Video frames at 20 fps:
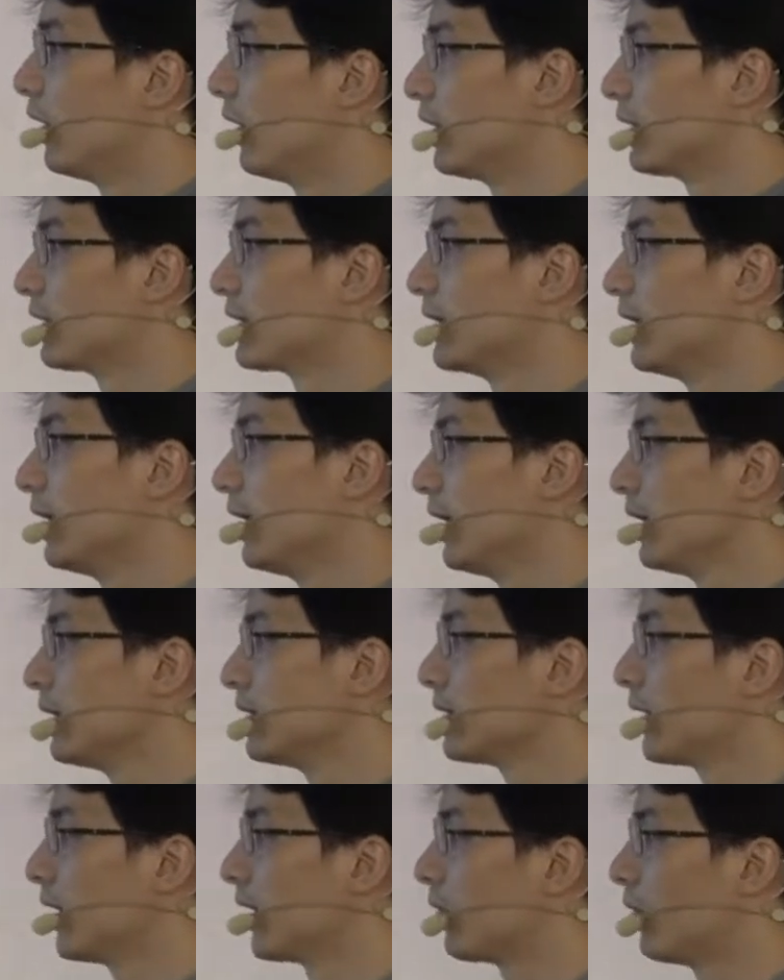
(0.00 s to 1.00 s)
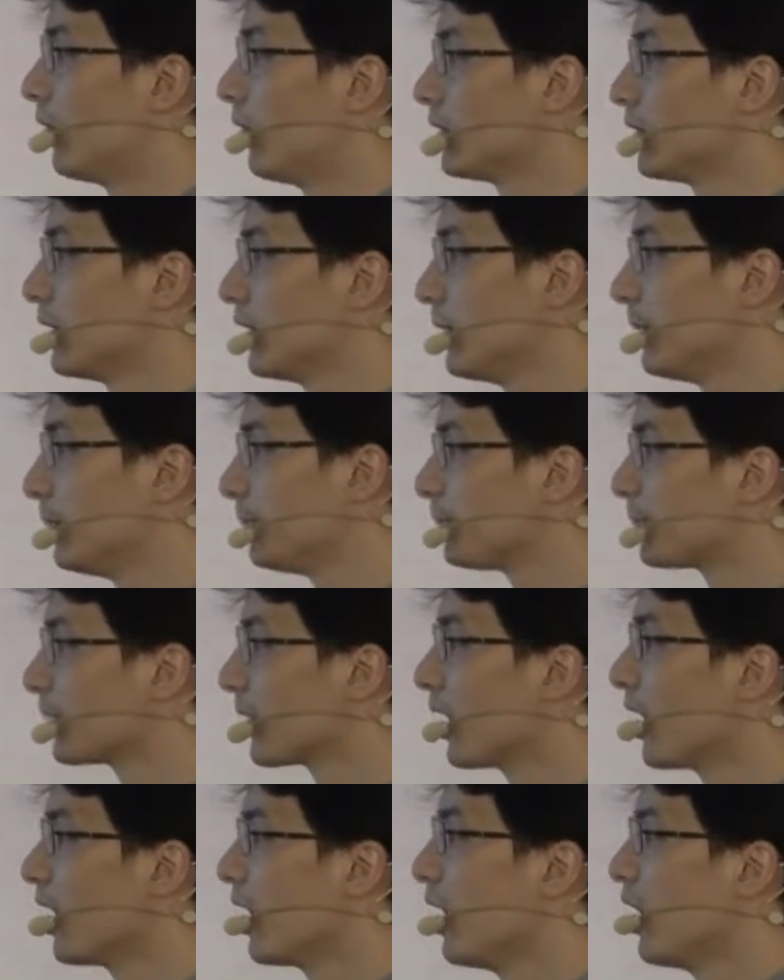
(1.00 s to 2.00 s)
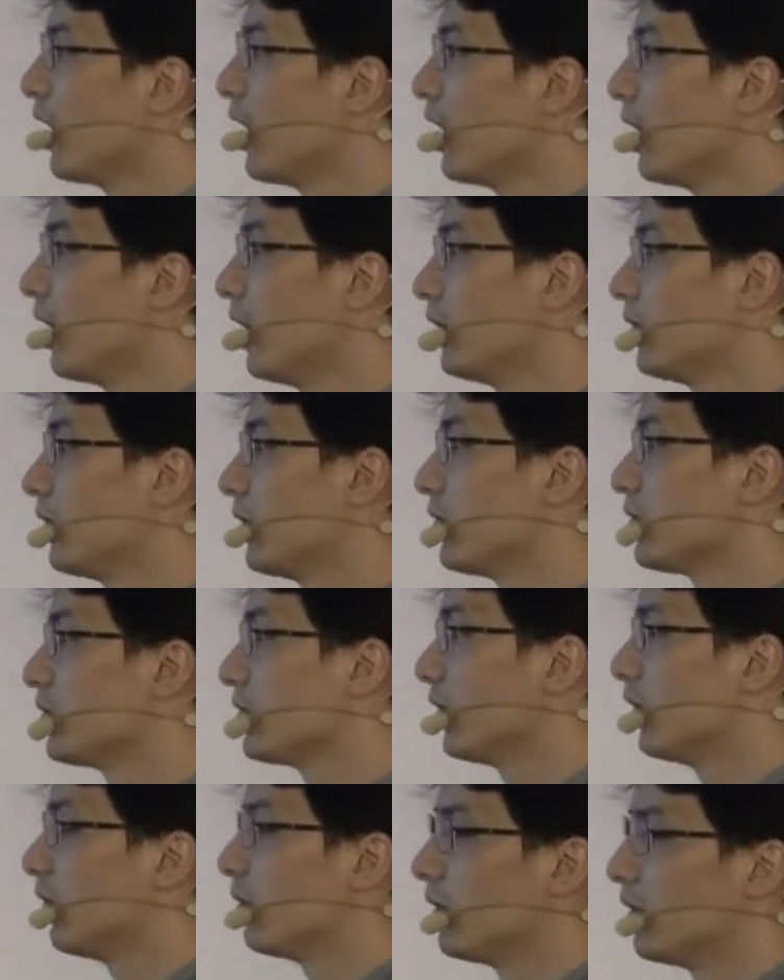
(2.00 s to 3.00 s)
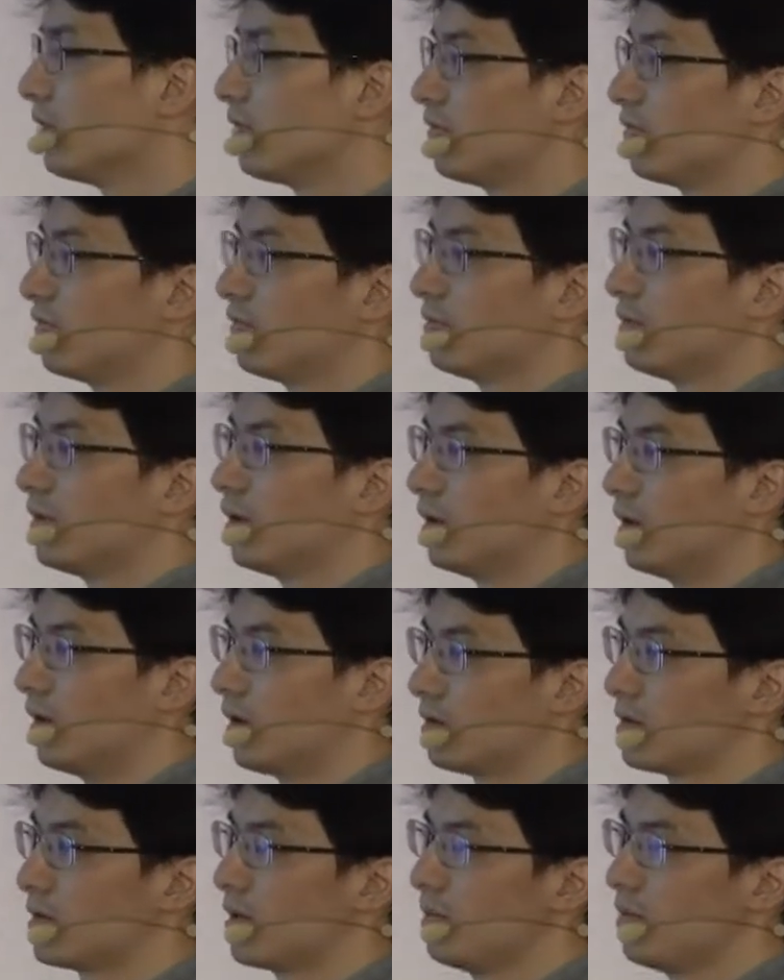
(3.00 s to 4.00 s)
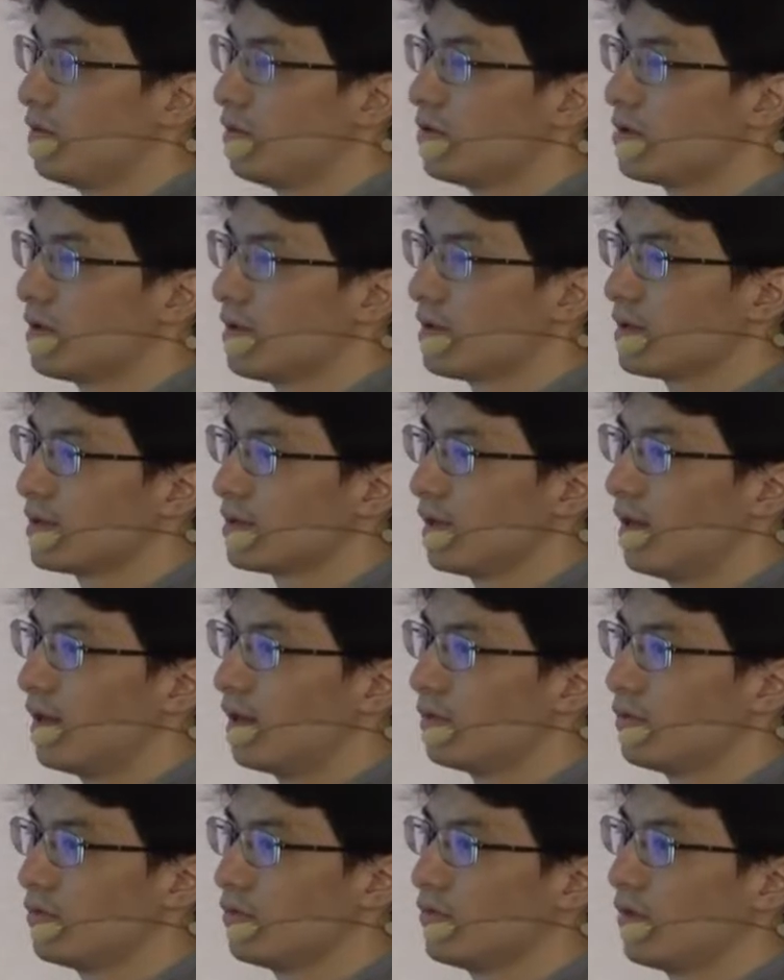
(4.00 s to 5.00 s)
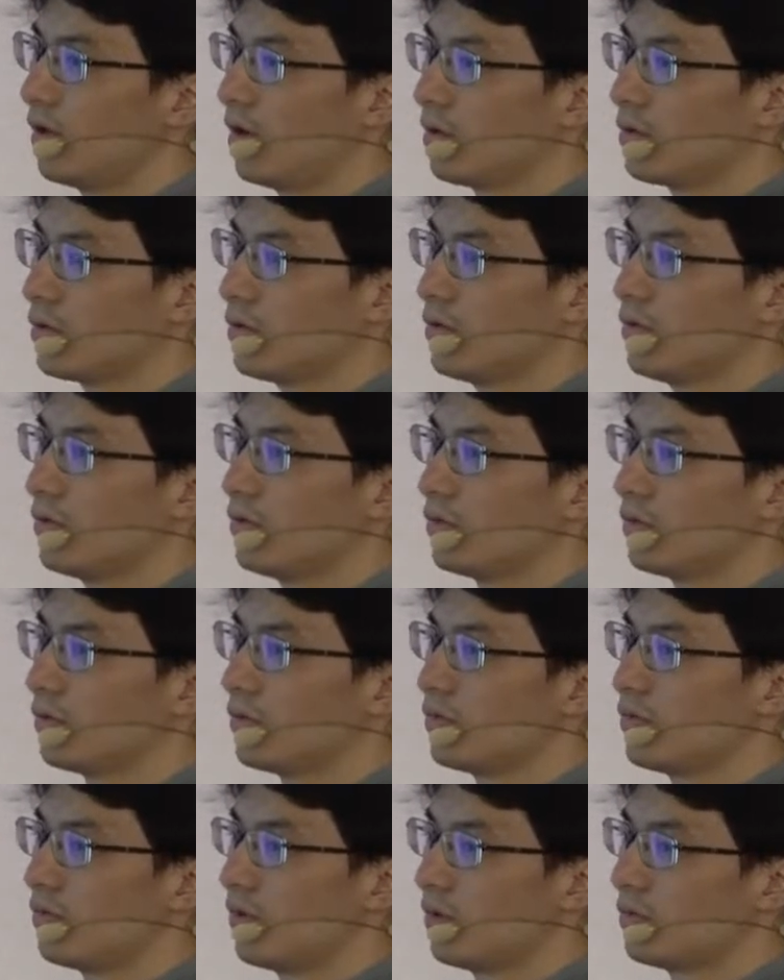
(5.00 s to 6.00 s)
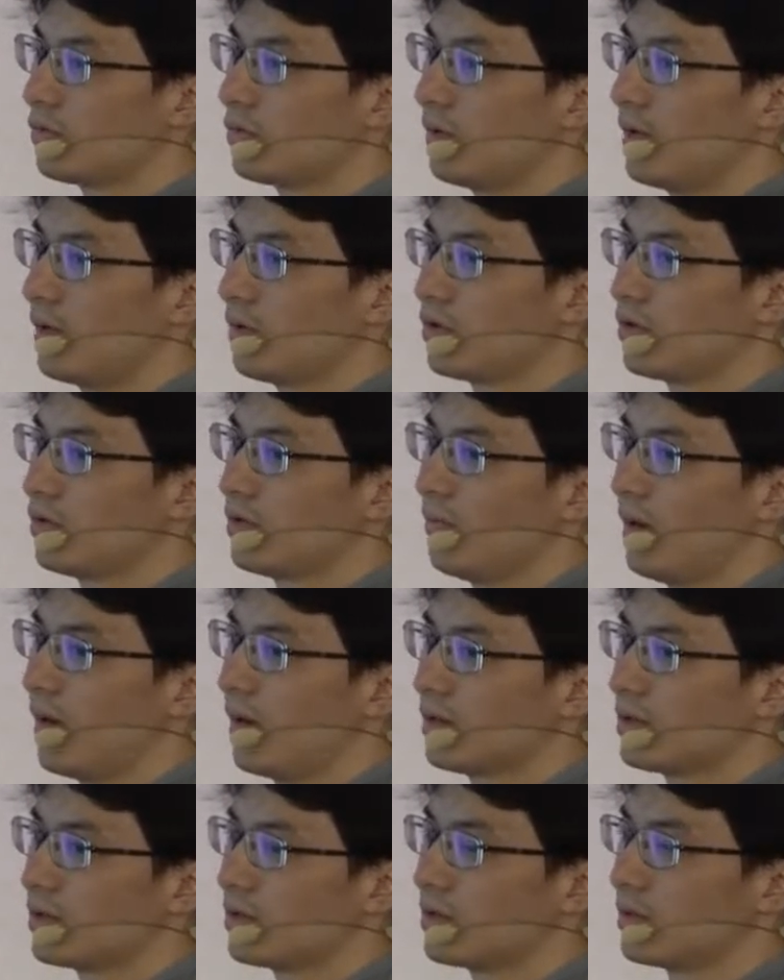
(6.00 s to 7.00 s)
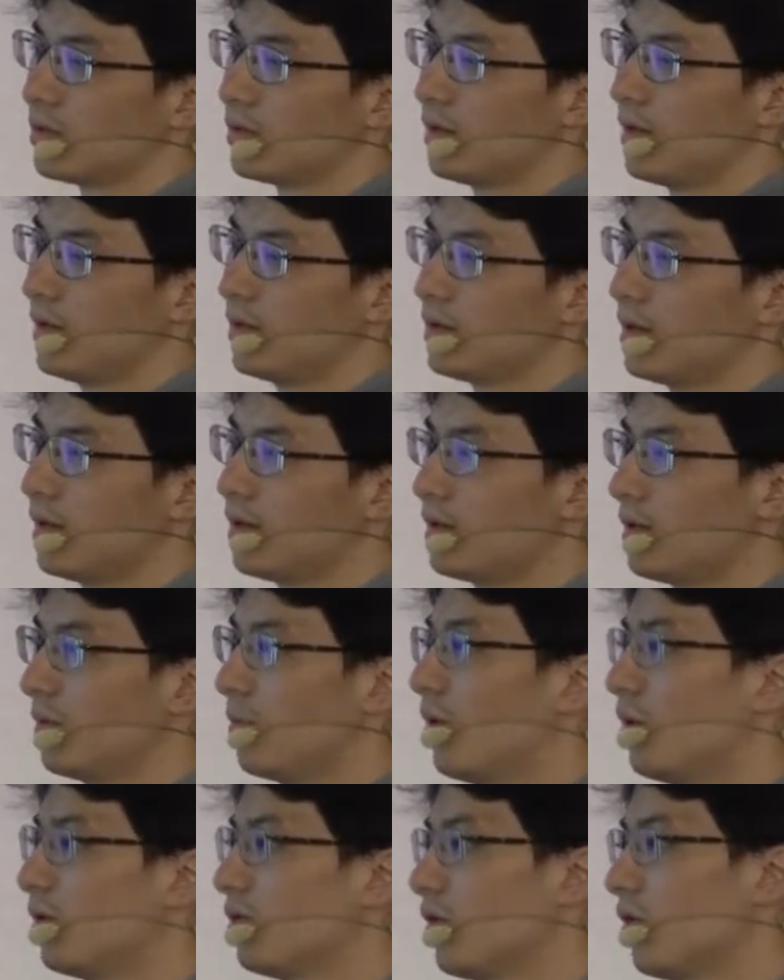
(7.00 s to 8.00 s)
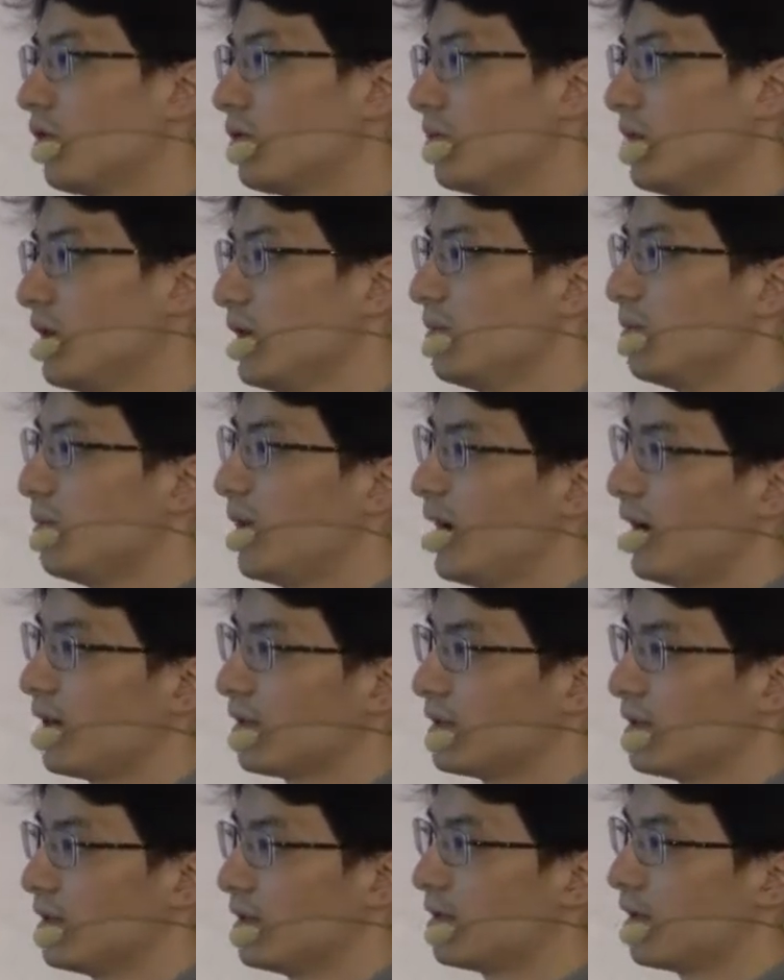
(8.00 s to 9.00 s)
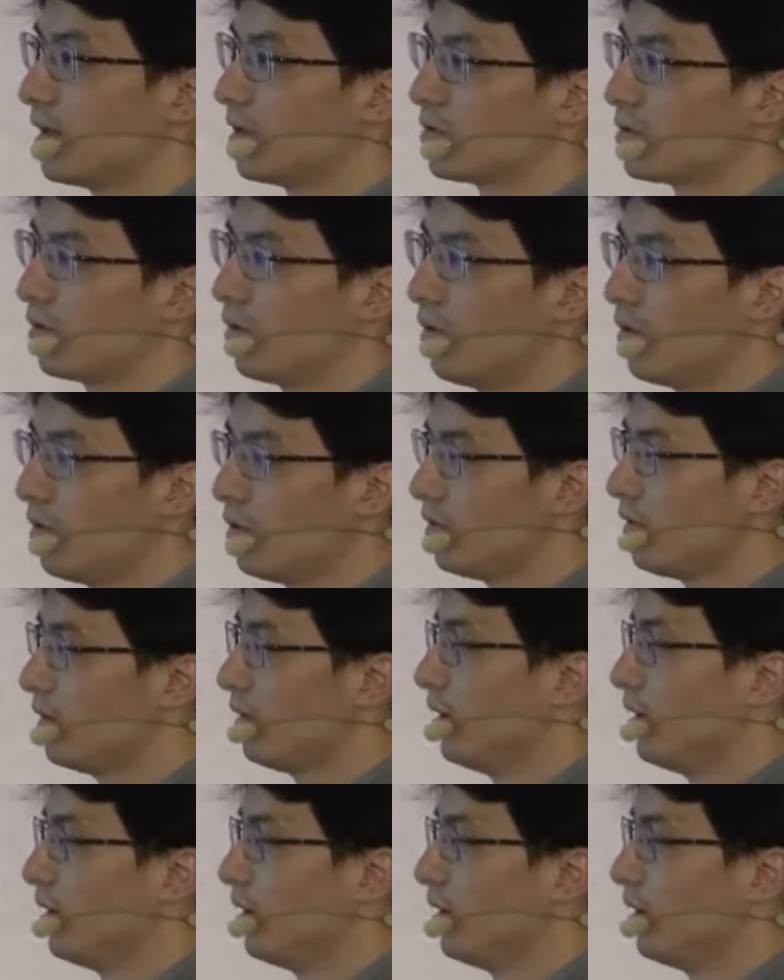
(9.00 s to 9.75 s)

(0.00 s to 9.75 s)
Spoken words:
exceeding the quota. And also, if some users do not write too much data, they will not be impacted at all,